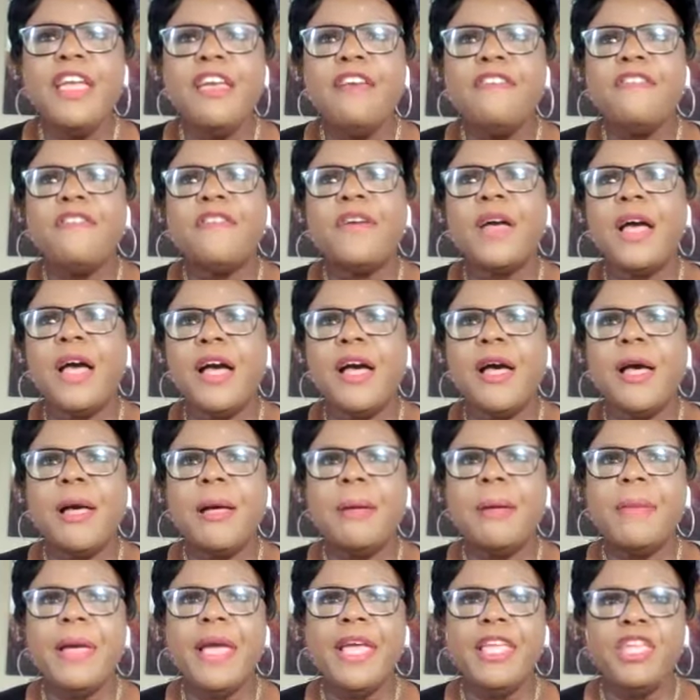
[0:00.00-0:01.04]
if
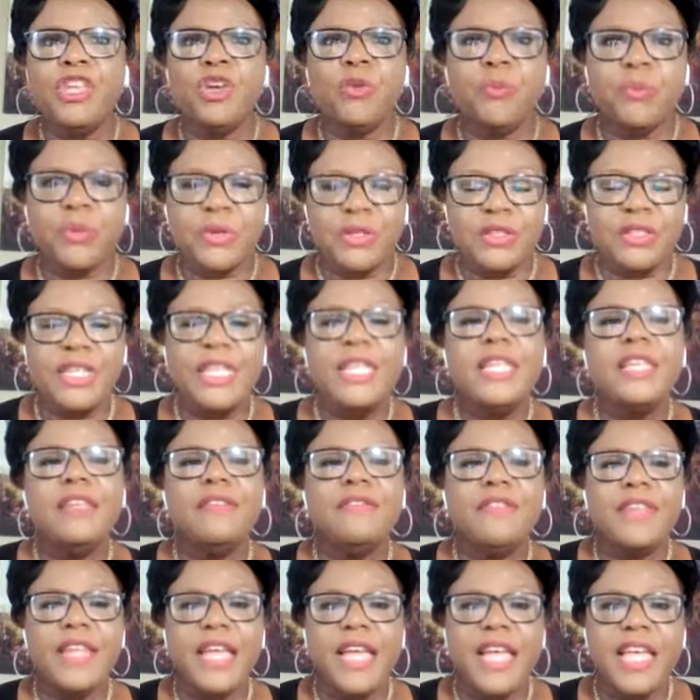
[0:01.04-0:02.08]
um, you're
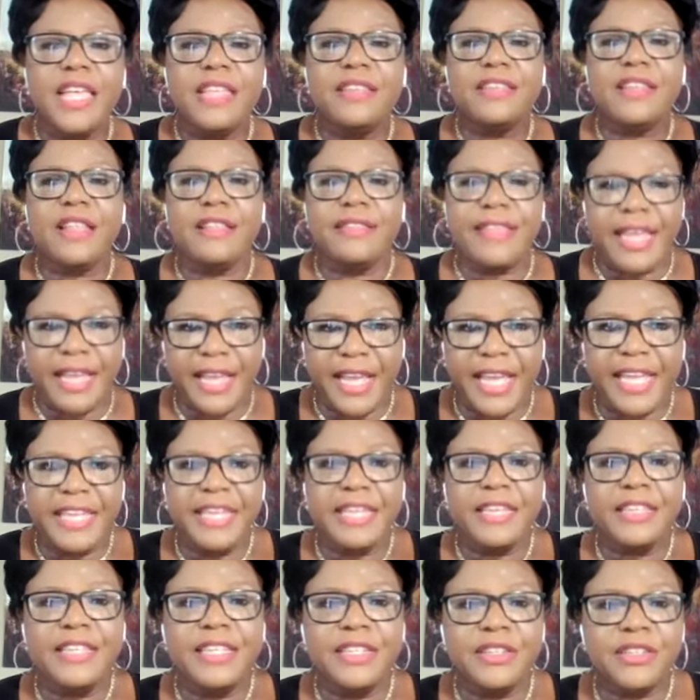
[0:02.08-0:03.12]
perceived as that
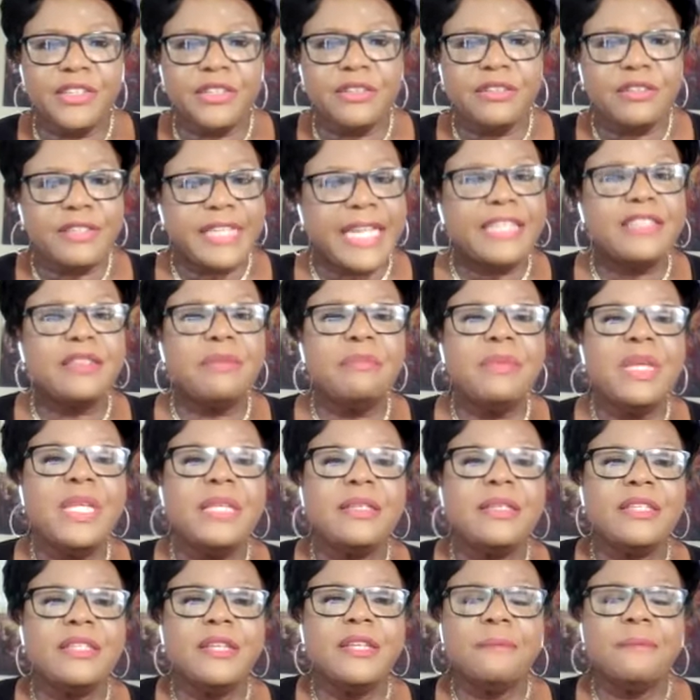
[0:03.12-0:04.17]
kind of leader. So that's
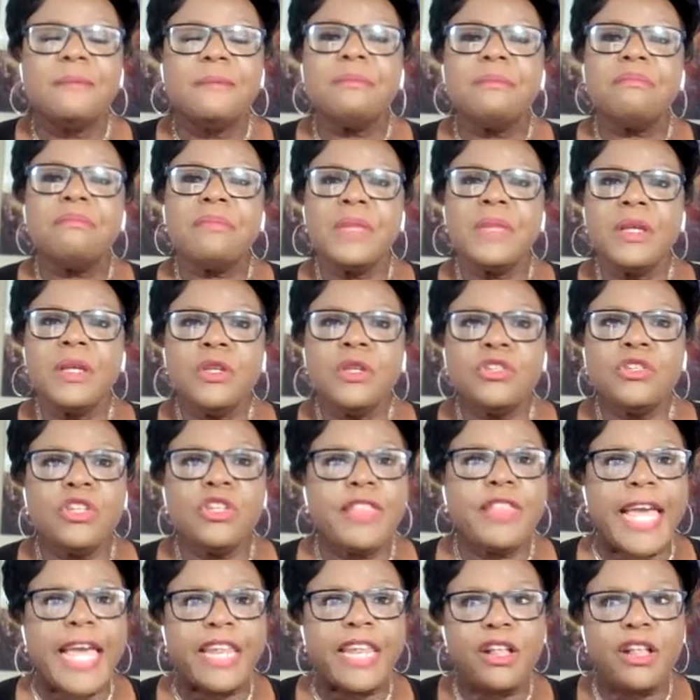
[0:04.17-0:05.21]
amazing.
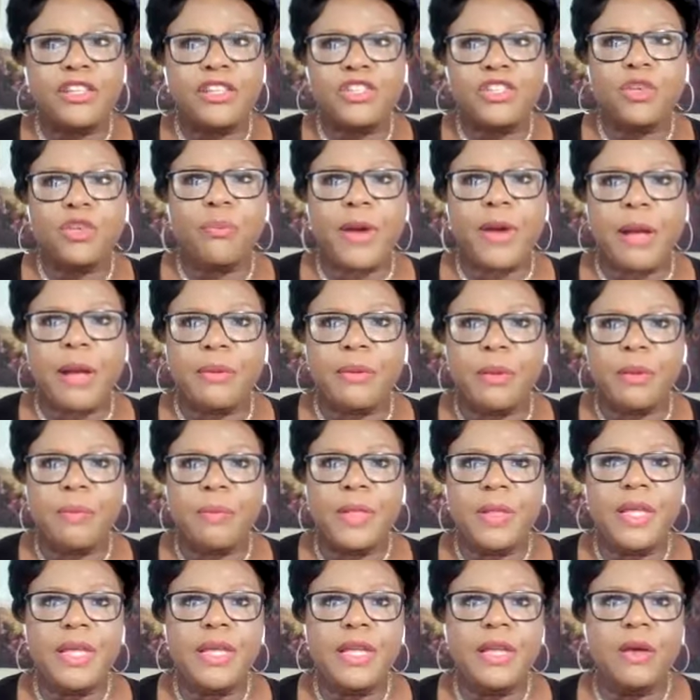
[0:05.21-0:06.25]
So that also
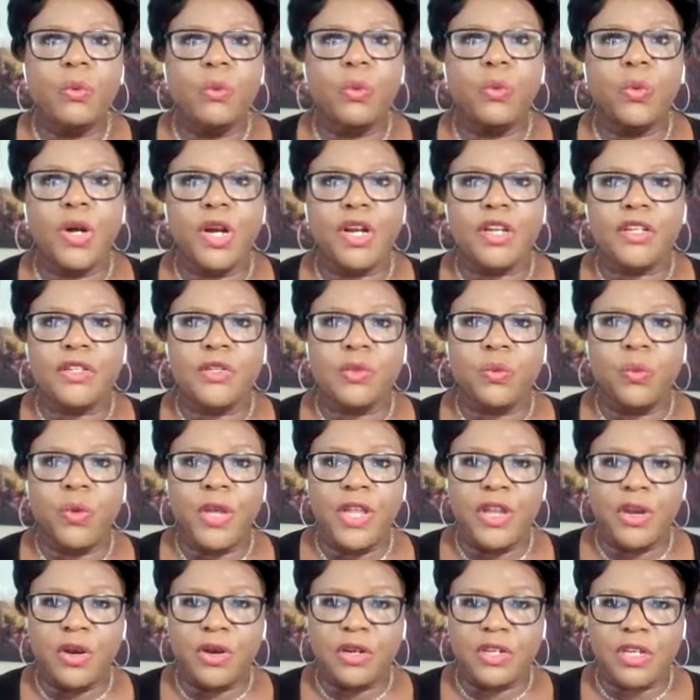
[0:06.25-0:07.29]
probably works
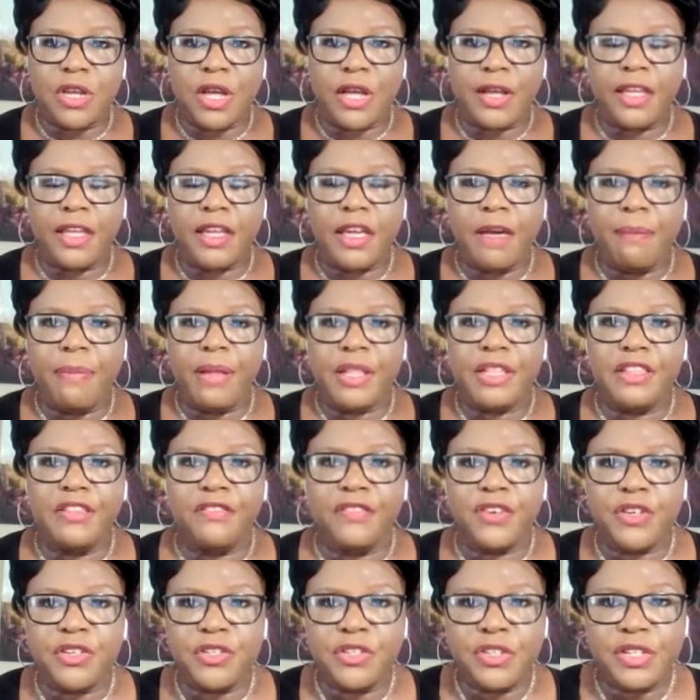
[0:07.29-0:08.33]
when you're talking about
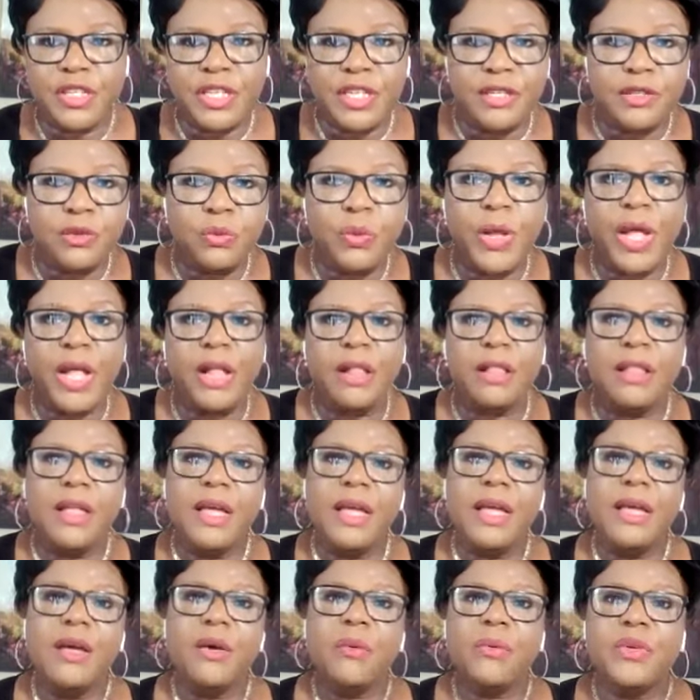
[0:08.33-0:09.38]
diversity as well,
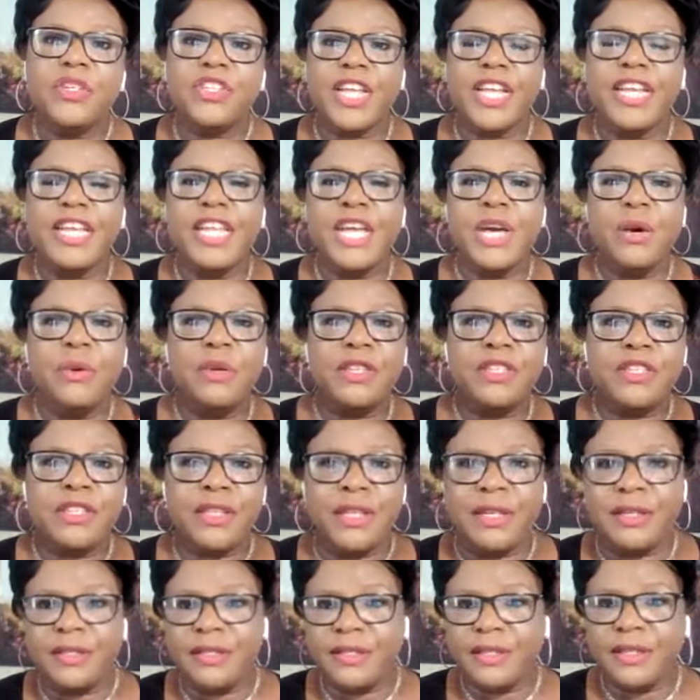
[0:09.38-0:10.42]
which I know it's
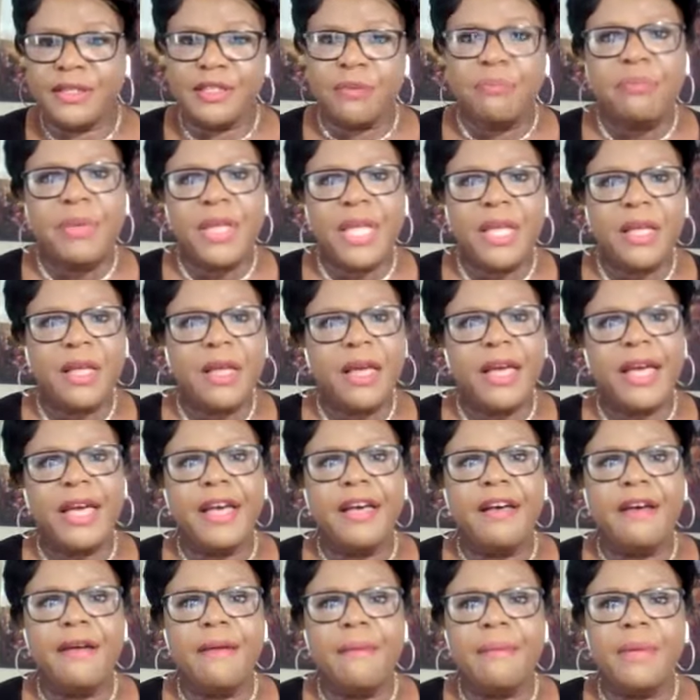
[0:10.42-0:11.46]
it's it's a big
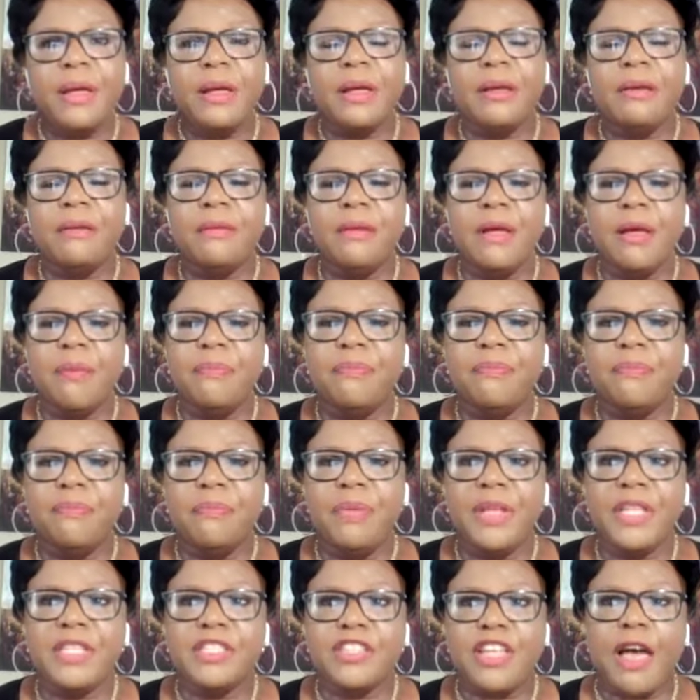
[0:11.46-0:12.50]
um, a
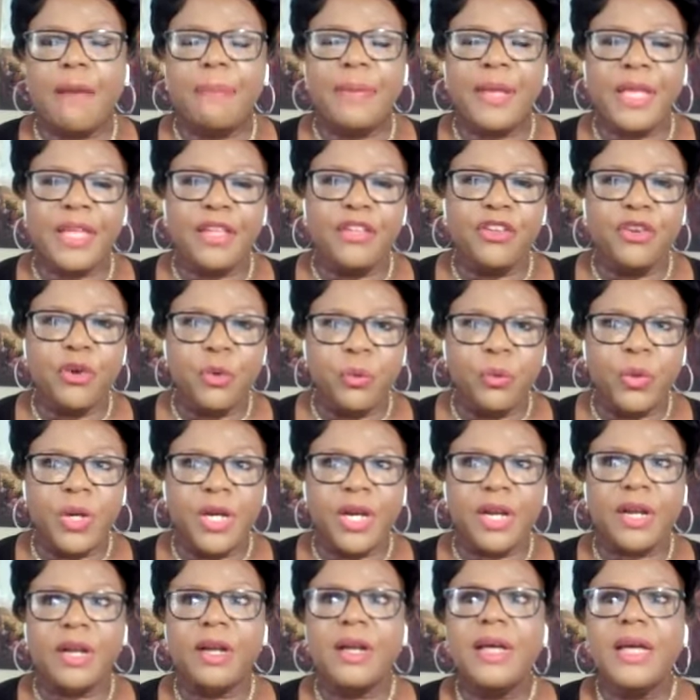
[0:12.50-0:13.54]
big topic in your
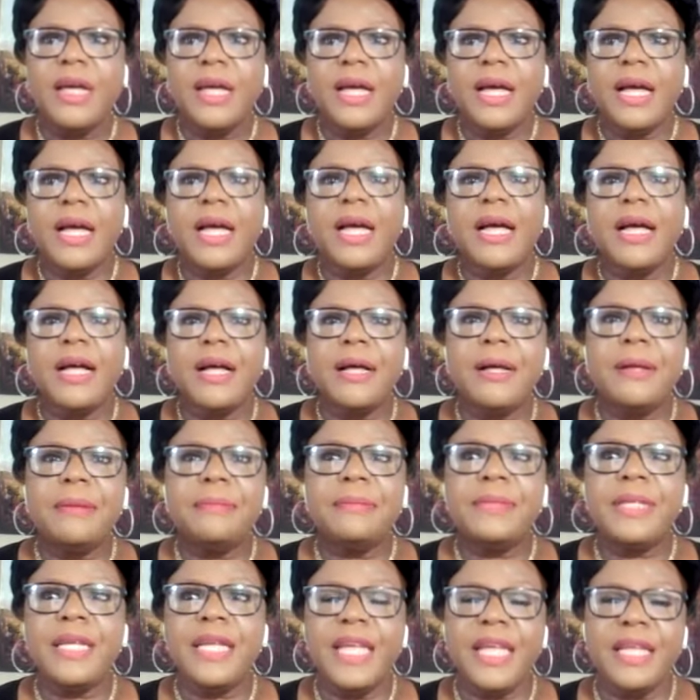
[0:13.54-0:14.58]
work.
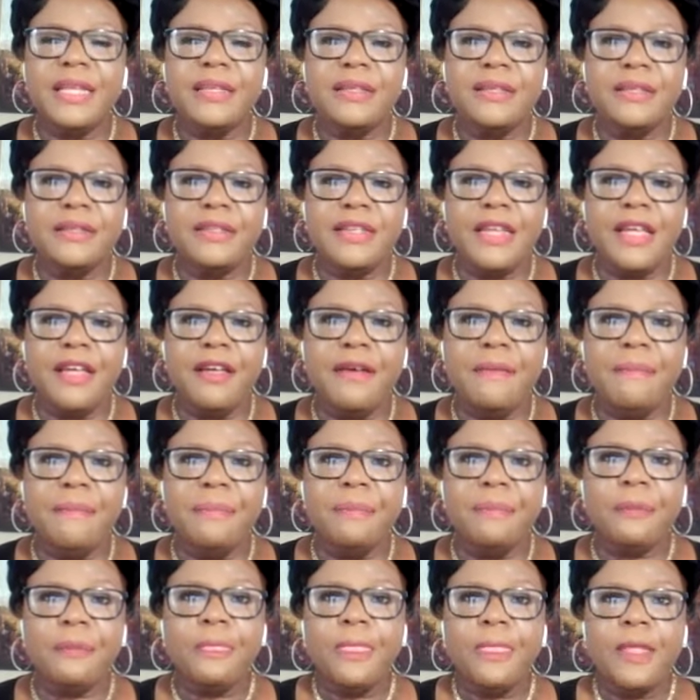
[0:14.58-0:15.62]
Um, and
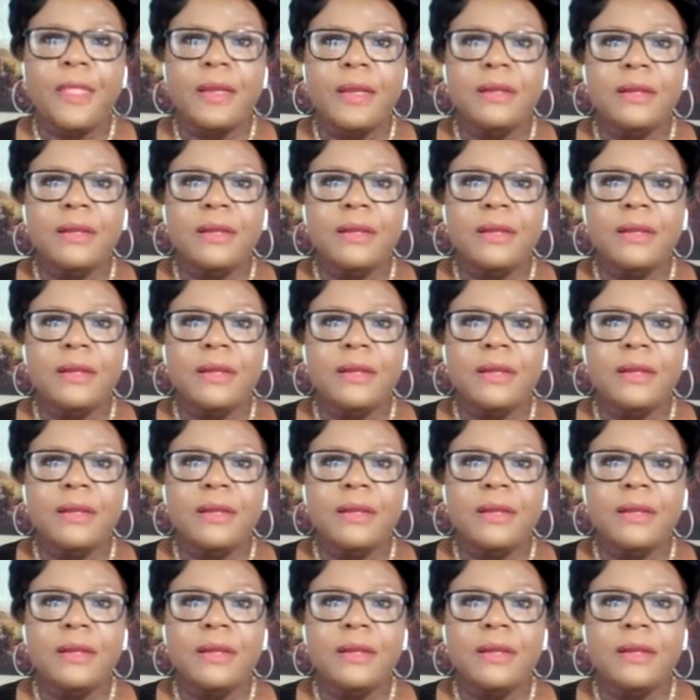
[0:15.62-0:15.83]
um,